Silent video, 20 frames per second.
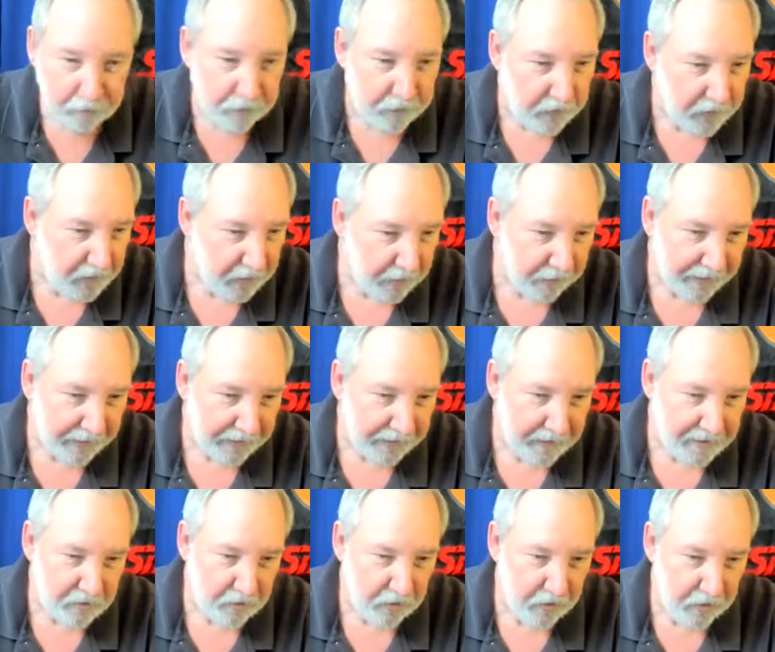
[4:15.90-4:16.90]
All right,
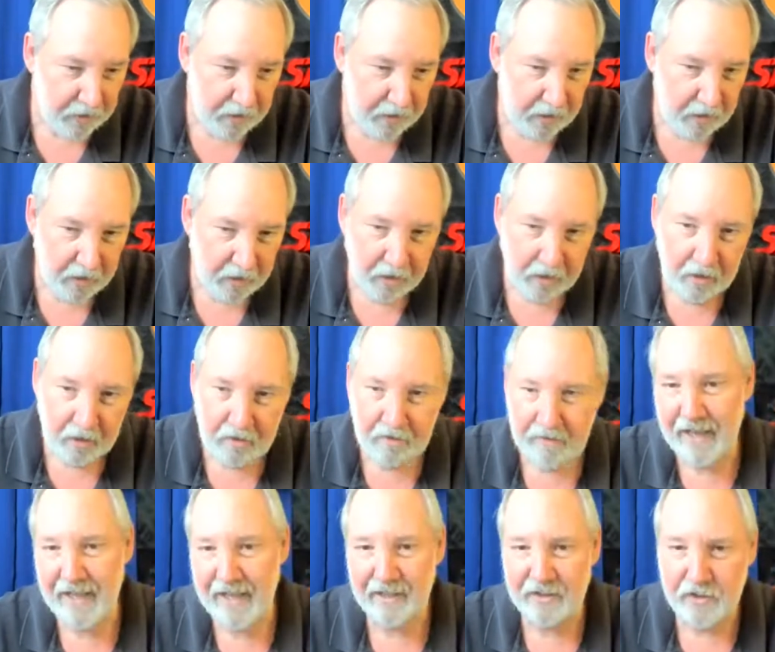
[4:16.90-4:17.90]
let's look in
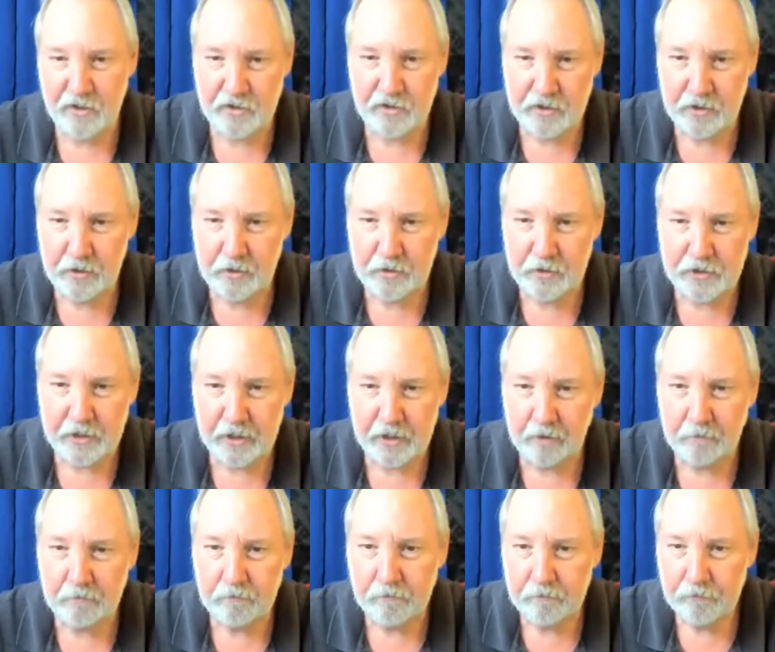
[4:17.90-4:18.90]
now. Yeah, let's go see who's
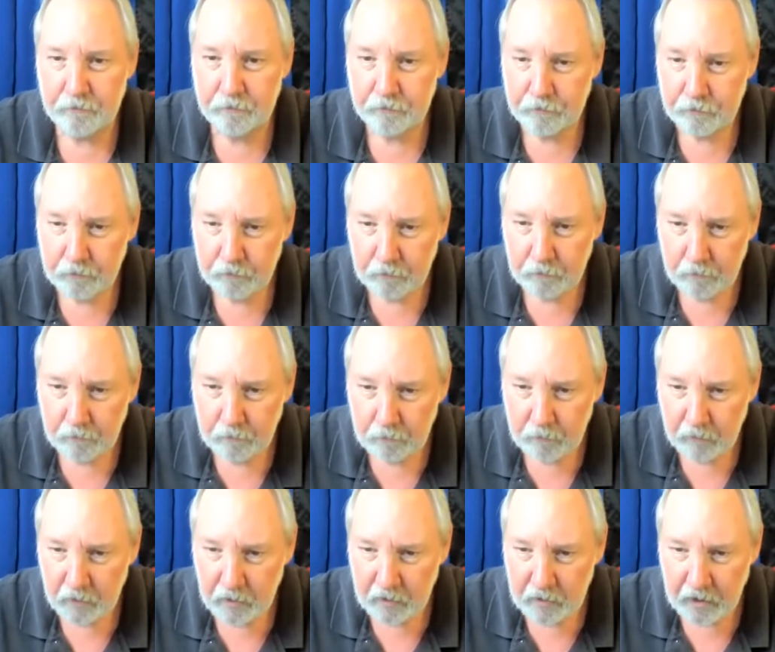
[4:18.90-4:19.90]
here.
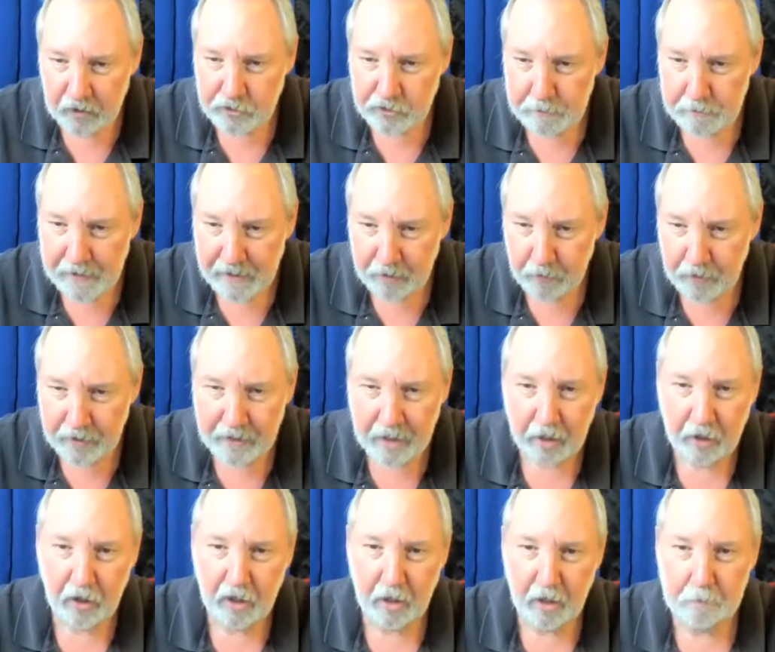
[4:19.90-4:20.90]
Not too many. We can
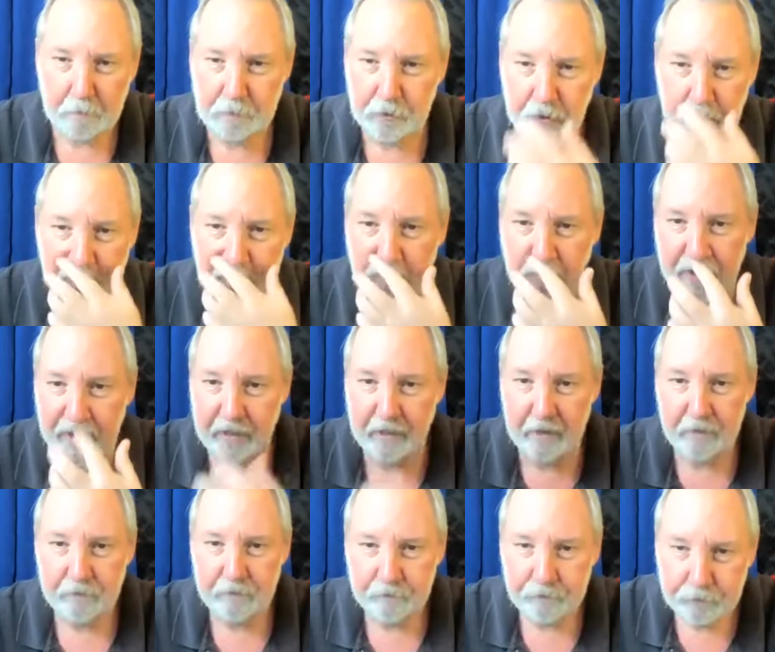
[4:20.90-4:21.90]
get caught up pretty quick.
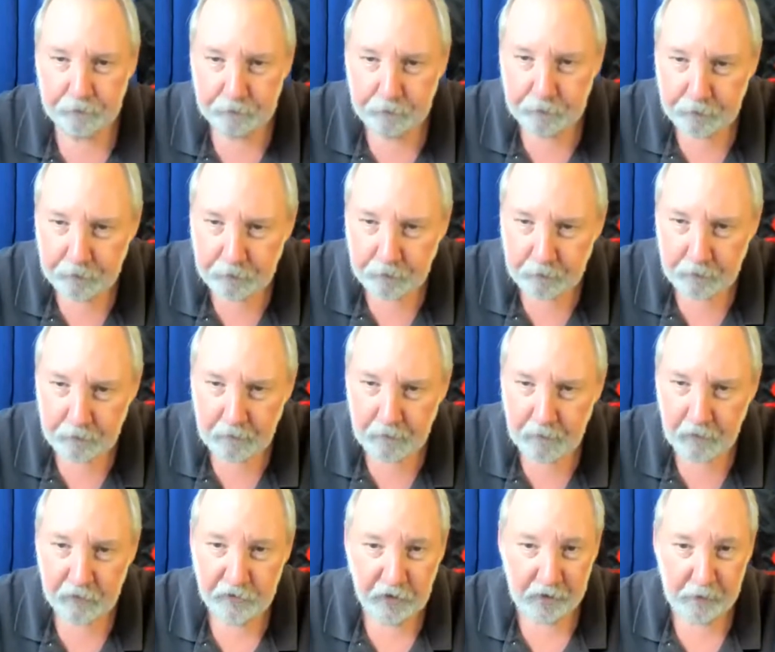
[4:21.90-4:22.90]

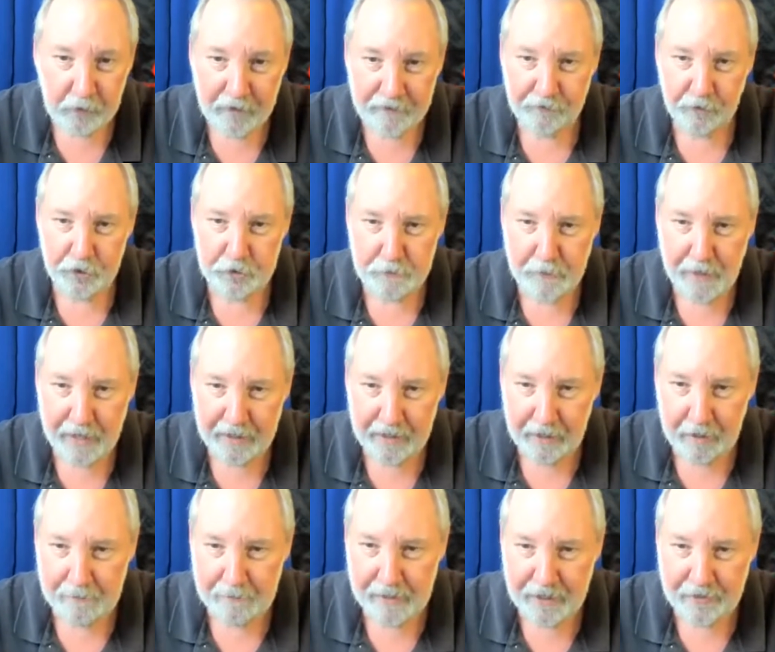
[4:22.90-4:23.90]
it first man
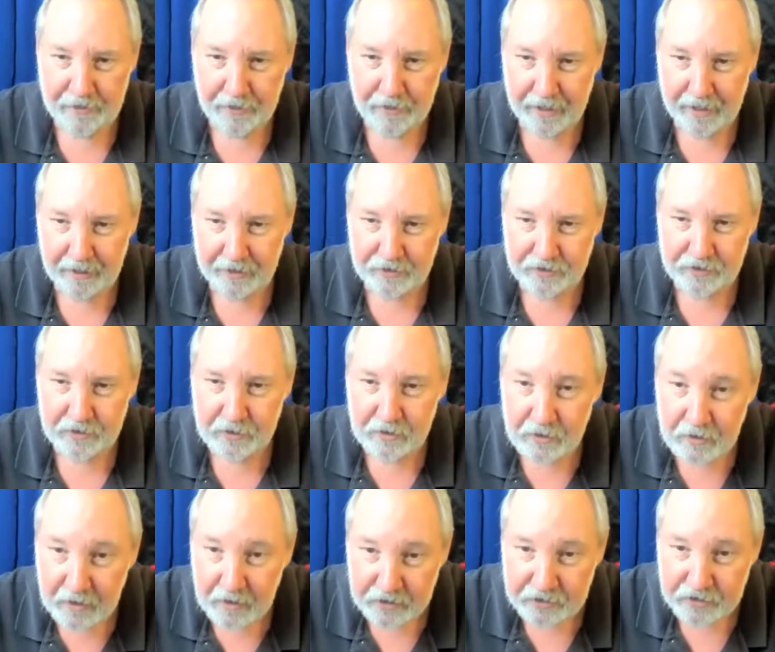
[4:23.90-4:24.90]
in. Many thanks.
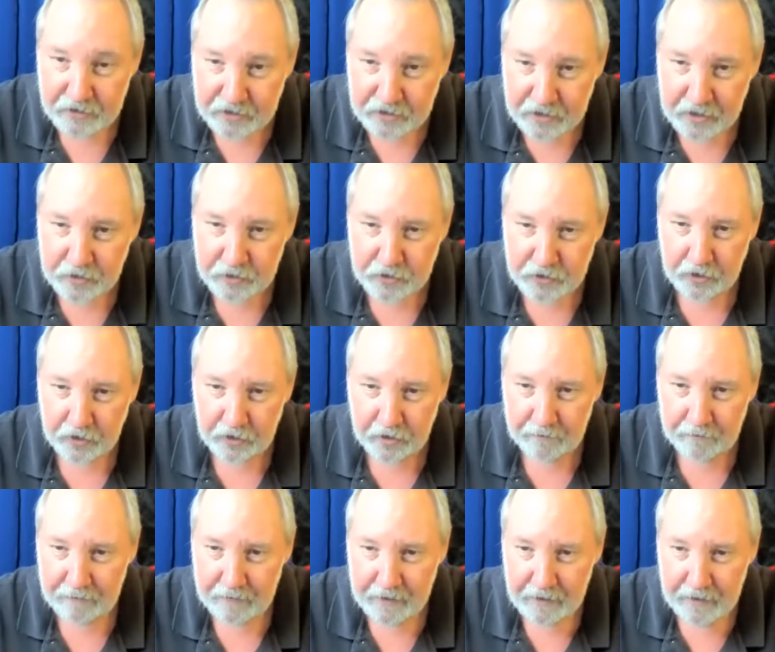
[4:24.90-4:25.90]
Nice to see you, sir.
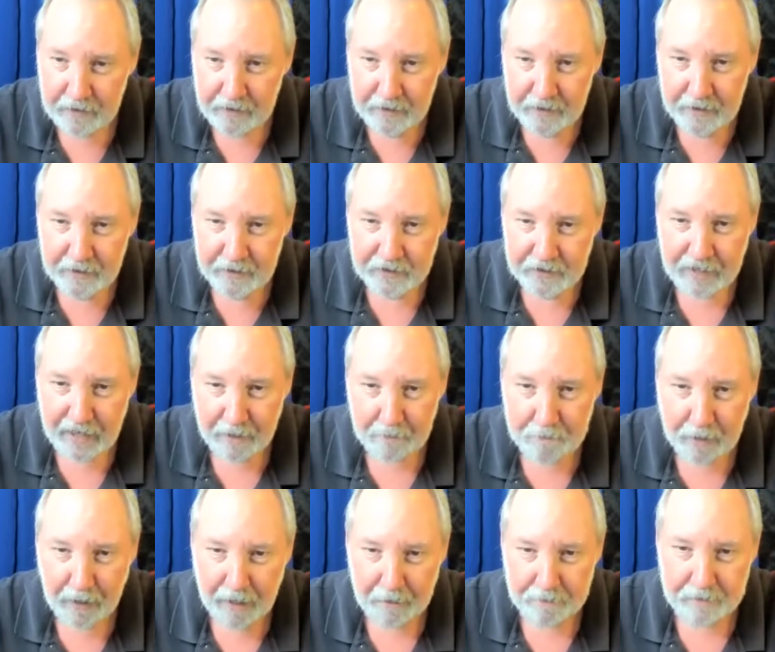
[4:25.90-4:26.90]
Scott
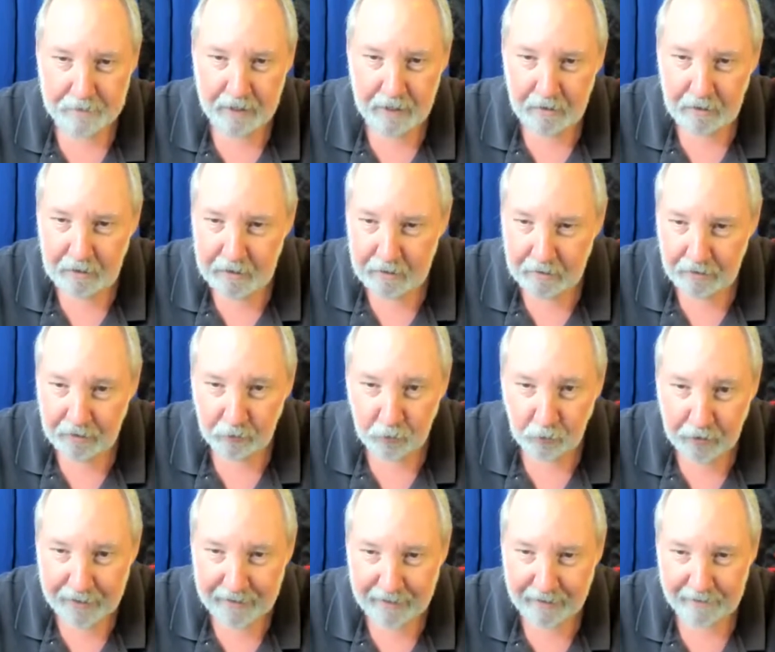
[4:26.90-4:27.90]
popped in little, uh,
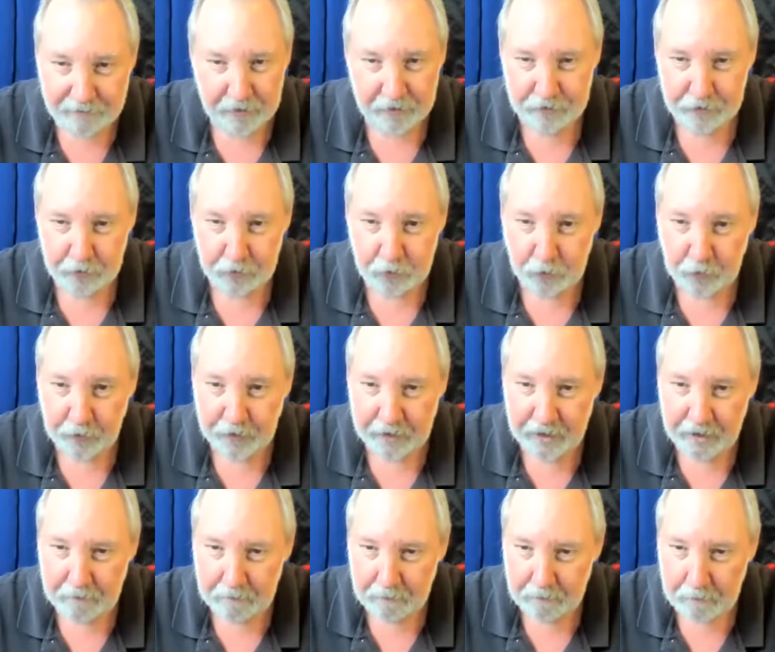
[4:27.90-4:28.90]
right after to greet
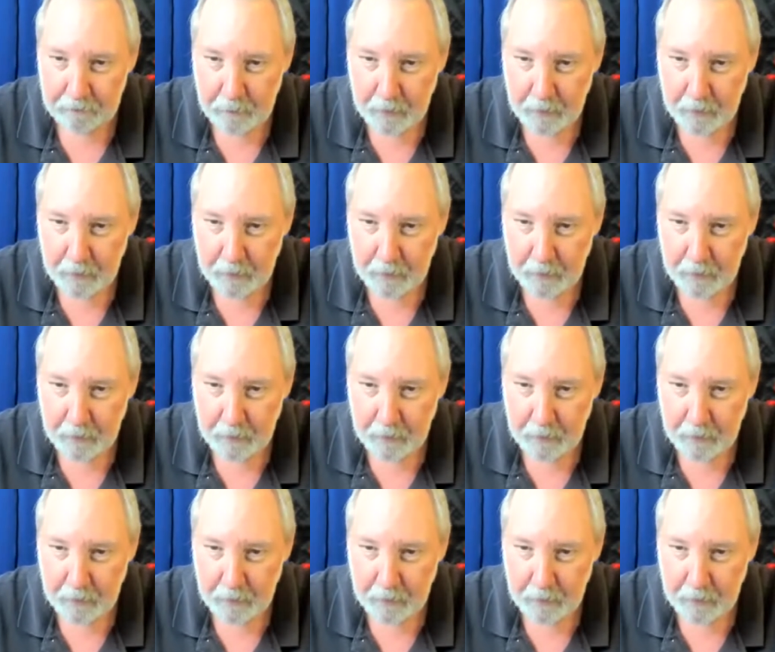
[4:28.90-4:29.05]
him.